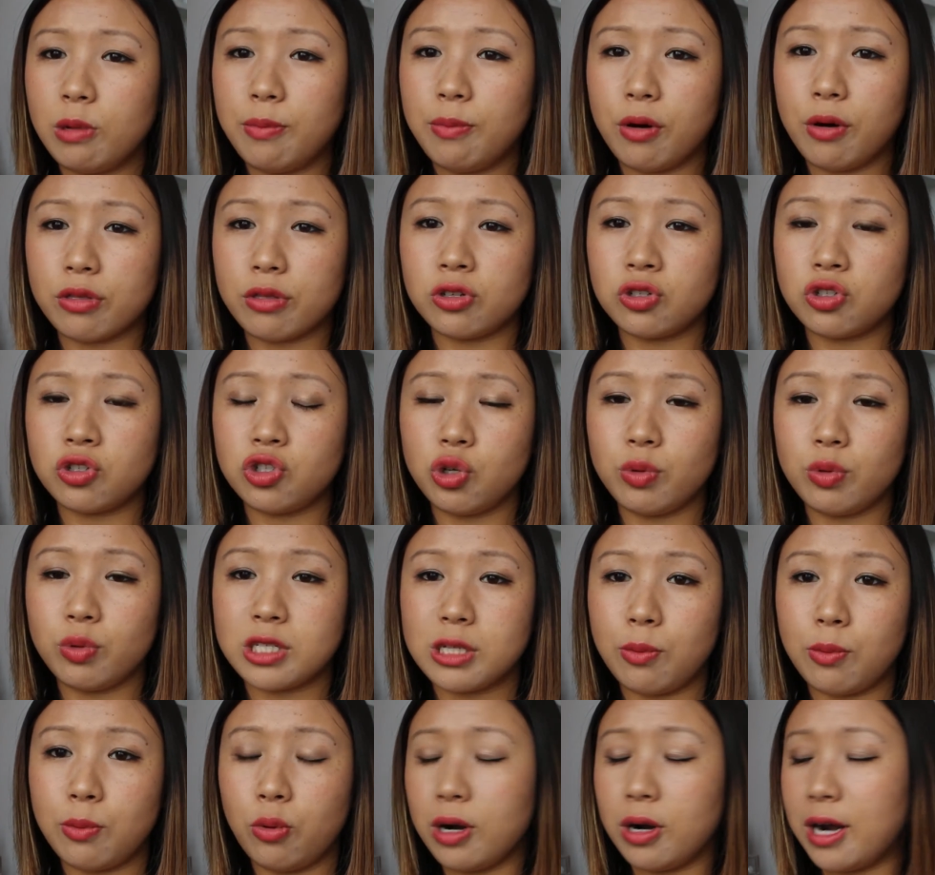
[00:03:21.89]
bothered to do a
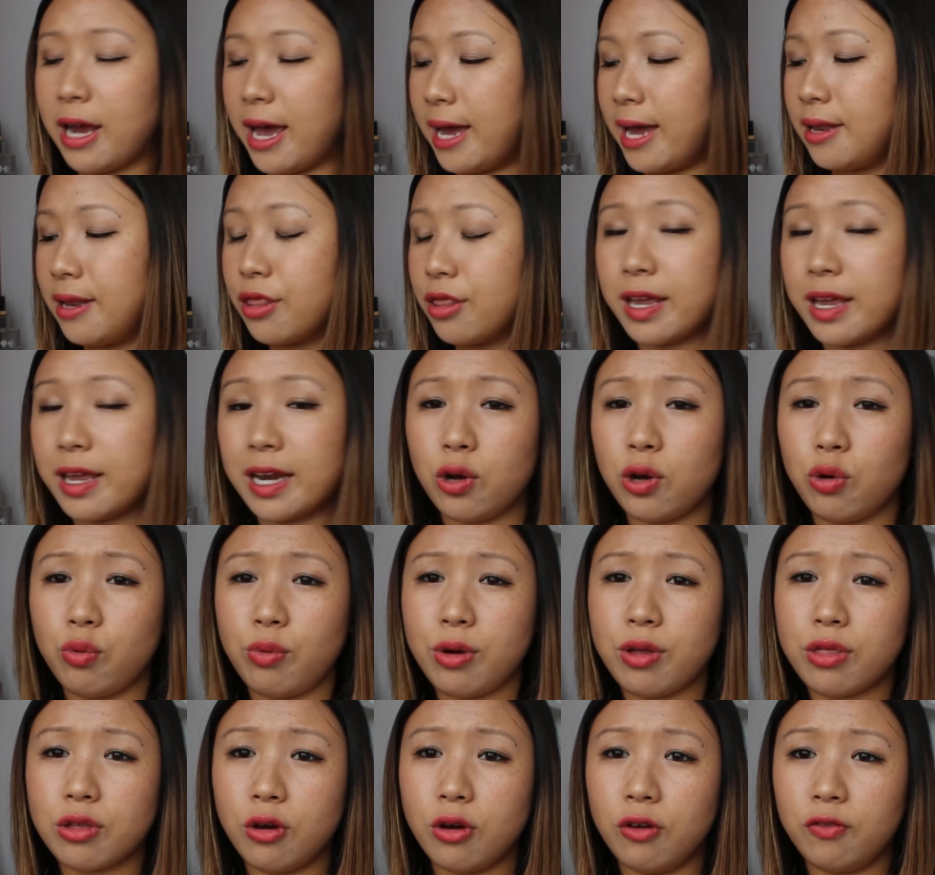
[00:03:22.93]
double cleanse, then I
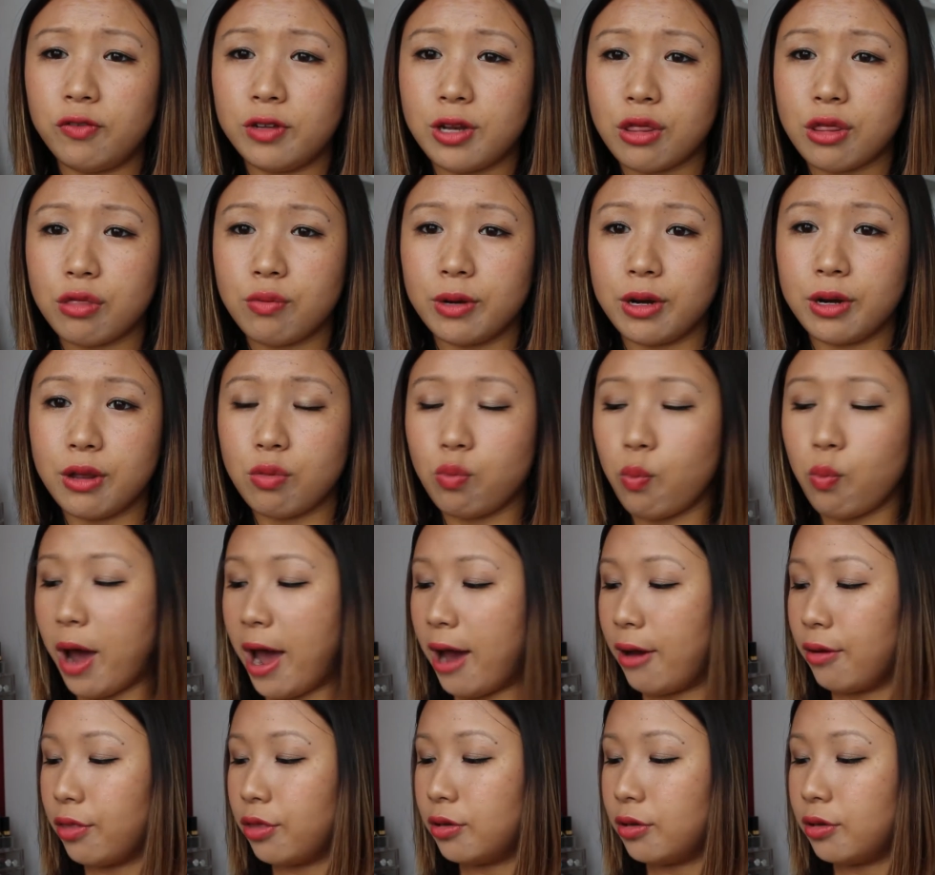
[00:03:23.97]
always go for this one as well.